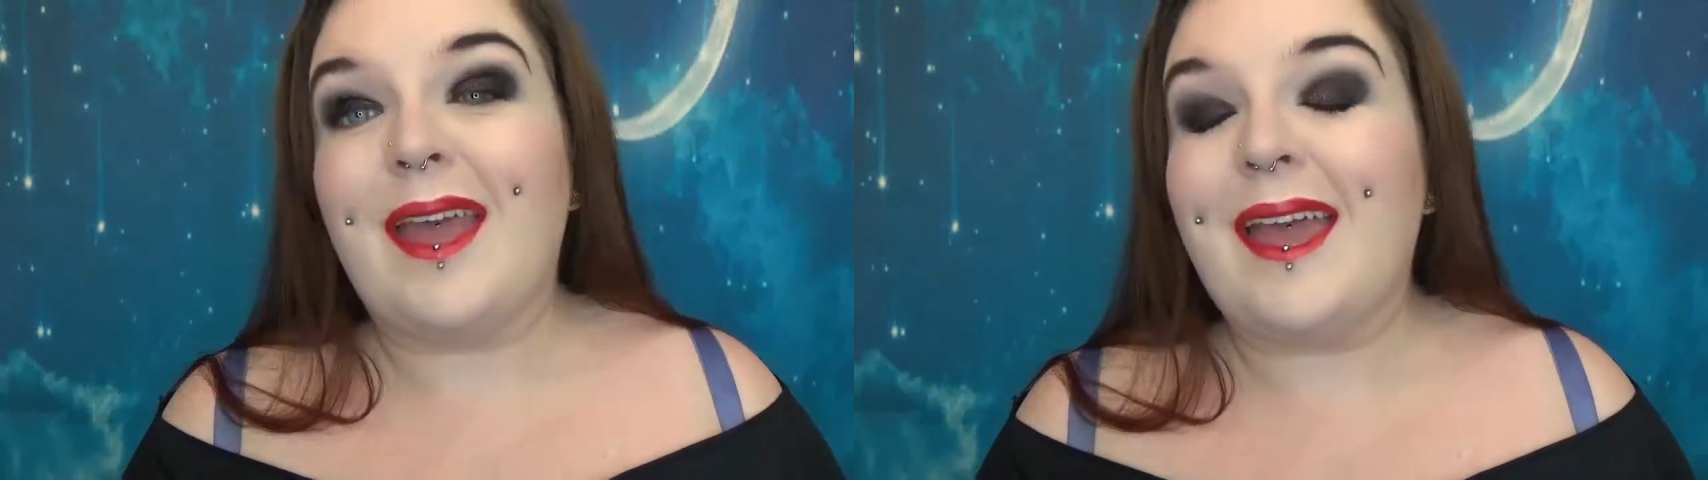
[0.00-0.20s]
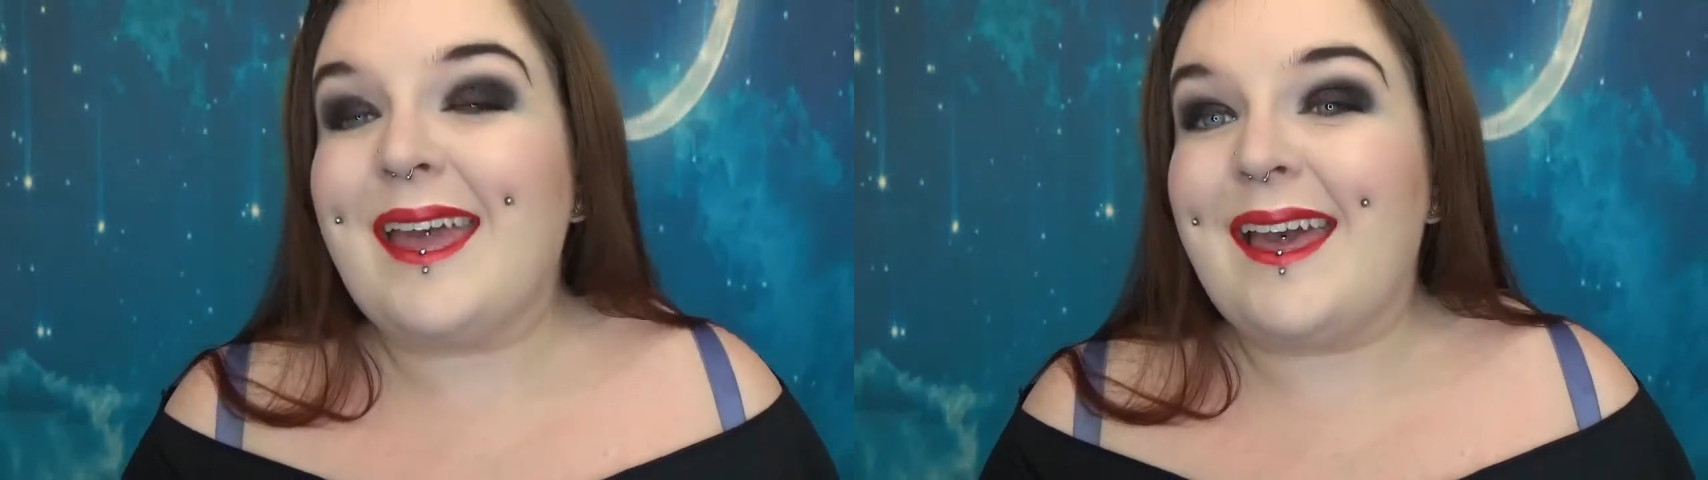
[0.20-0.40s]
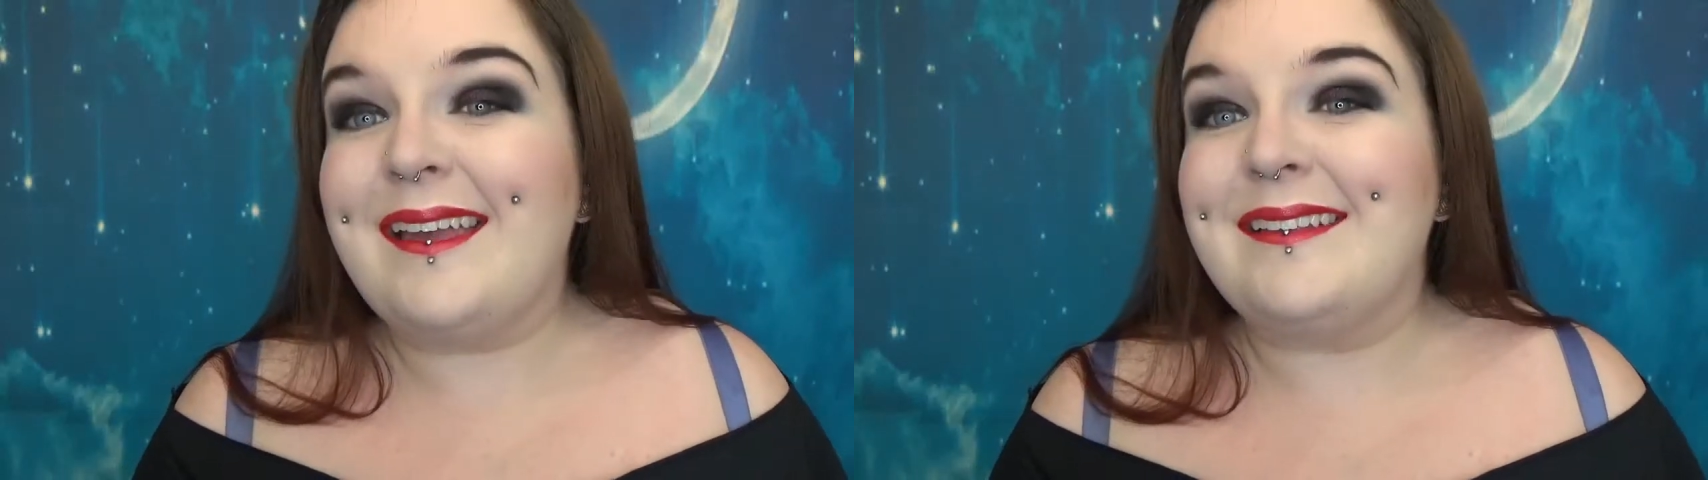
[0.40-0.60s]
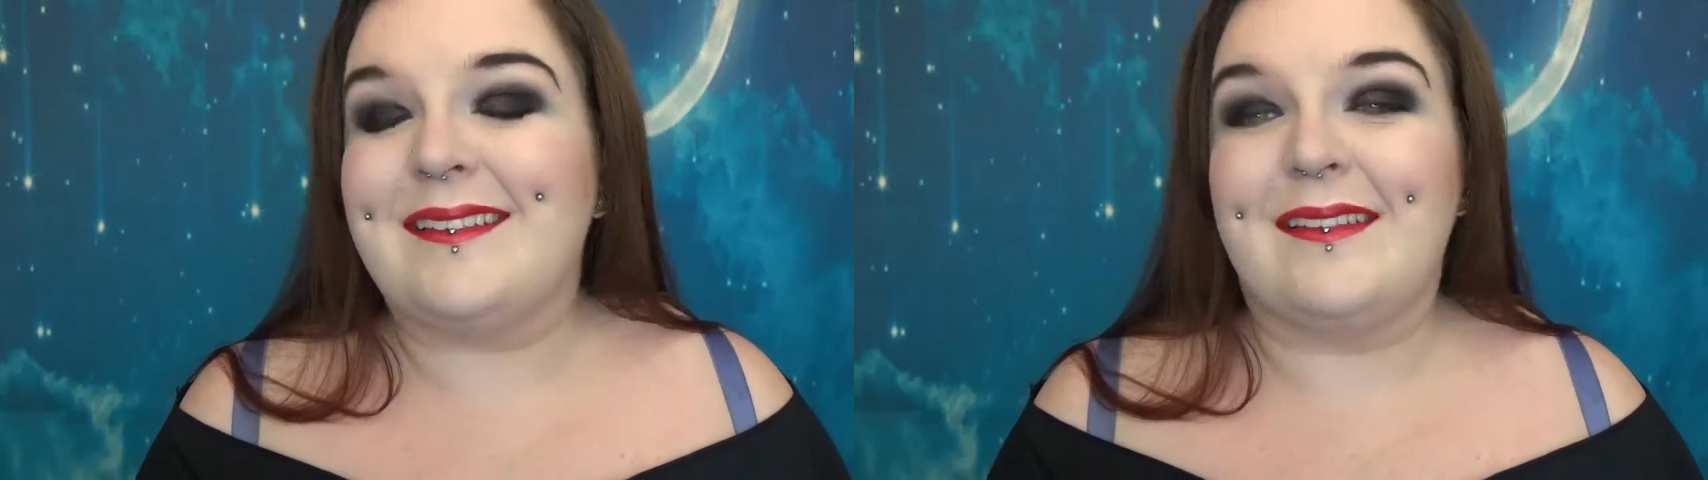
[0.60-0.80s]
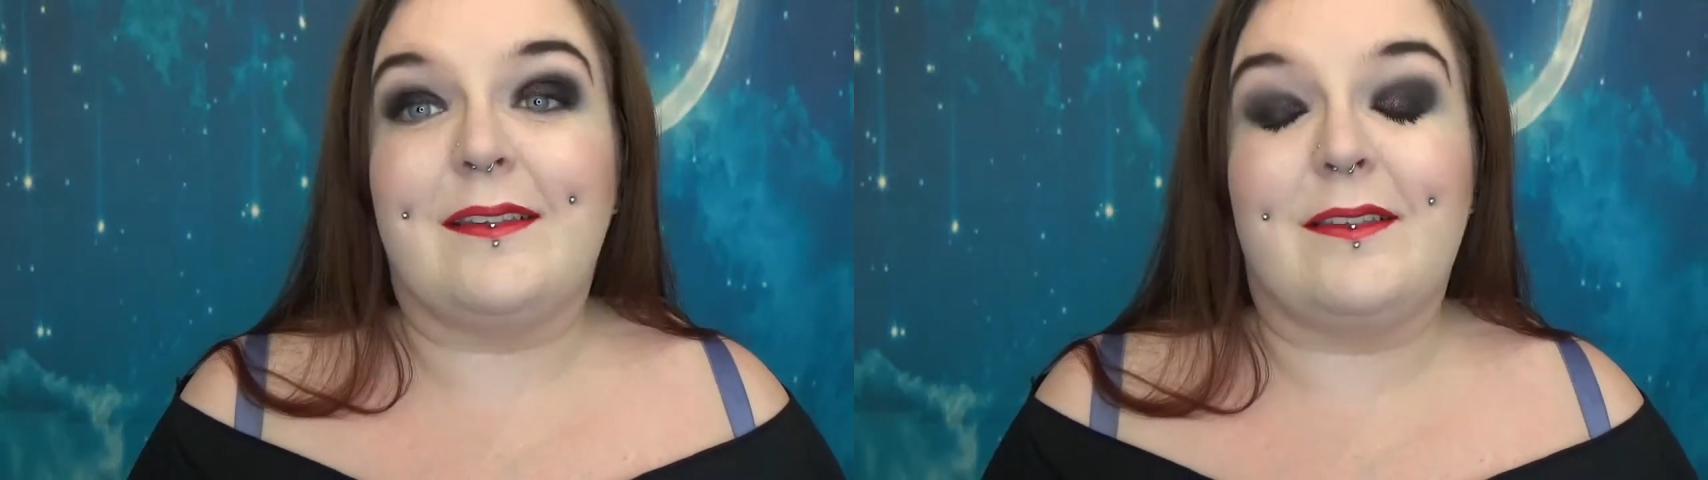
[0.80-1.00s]
Hi guys,
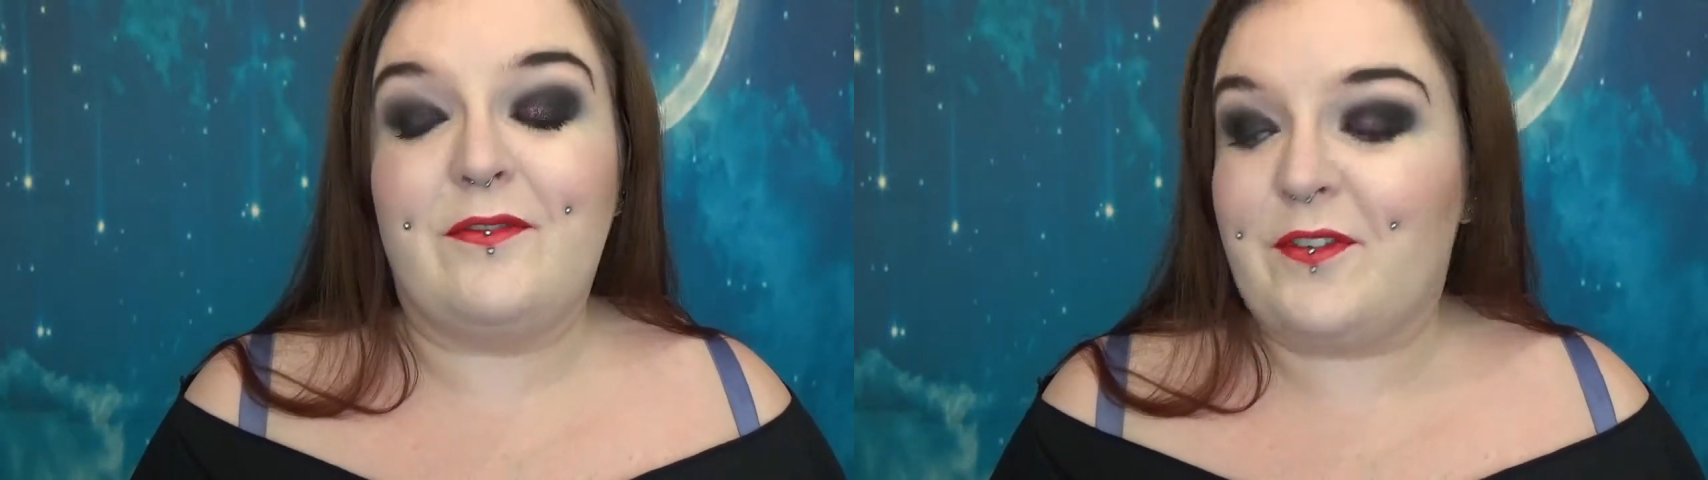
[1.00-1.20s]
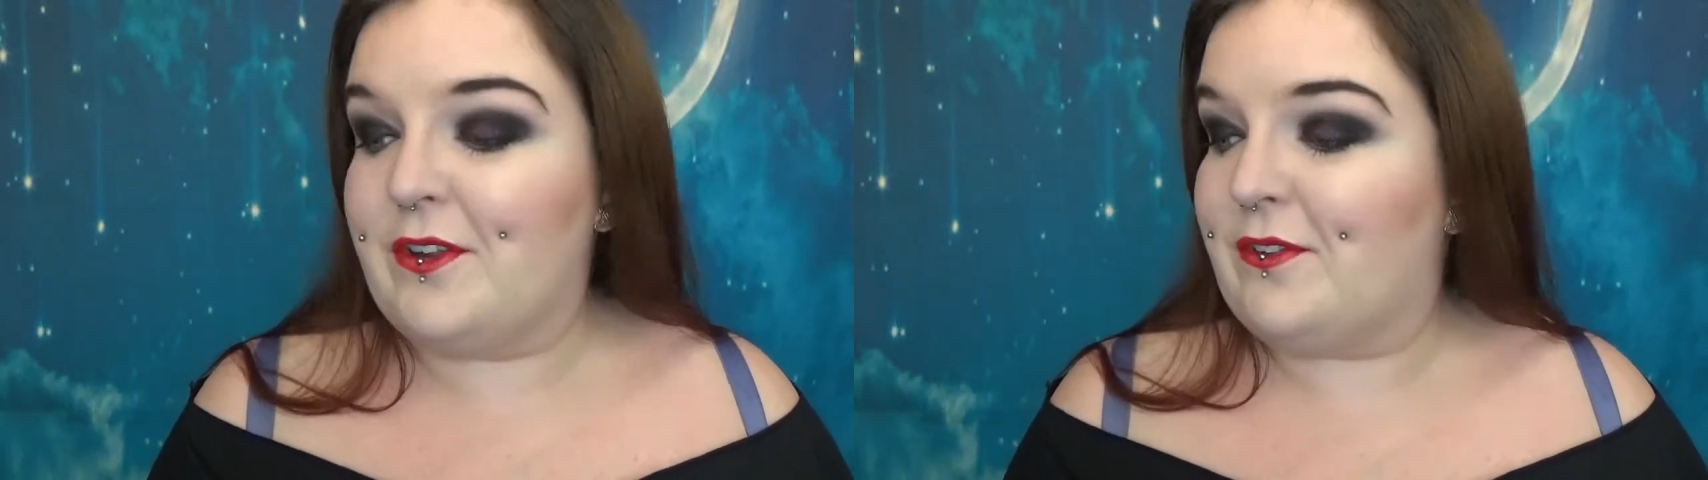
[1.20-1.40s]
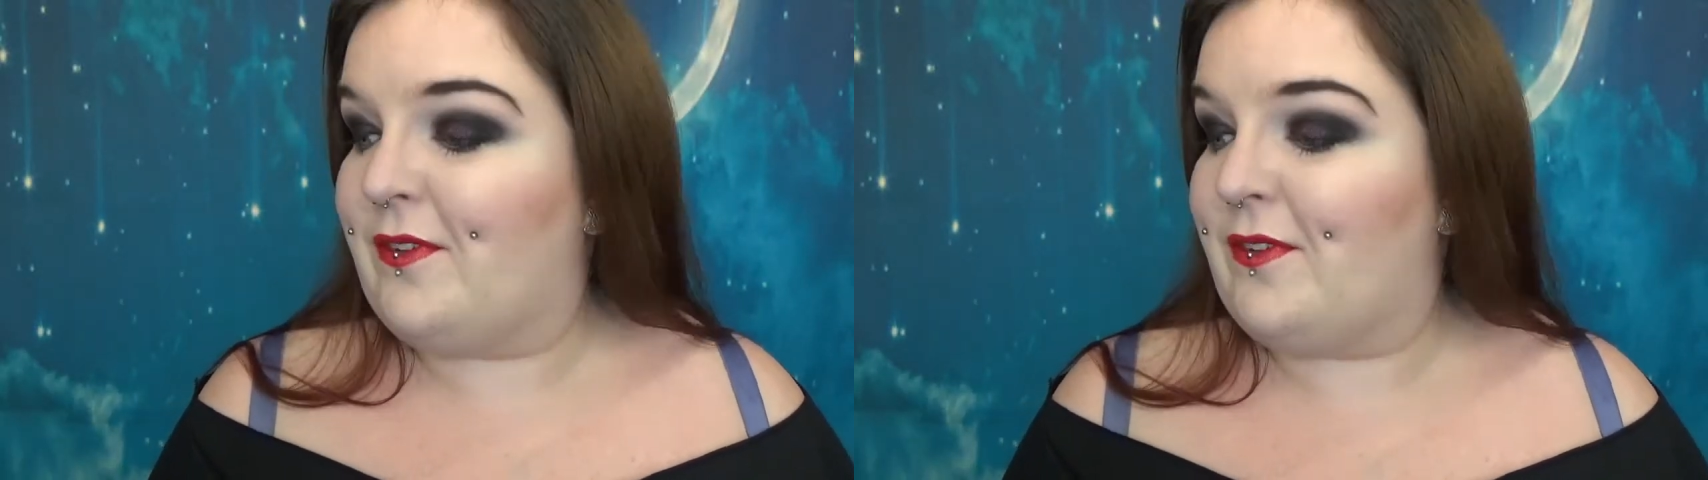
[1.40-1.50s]
this is the first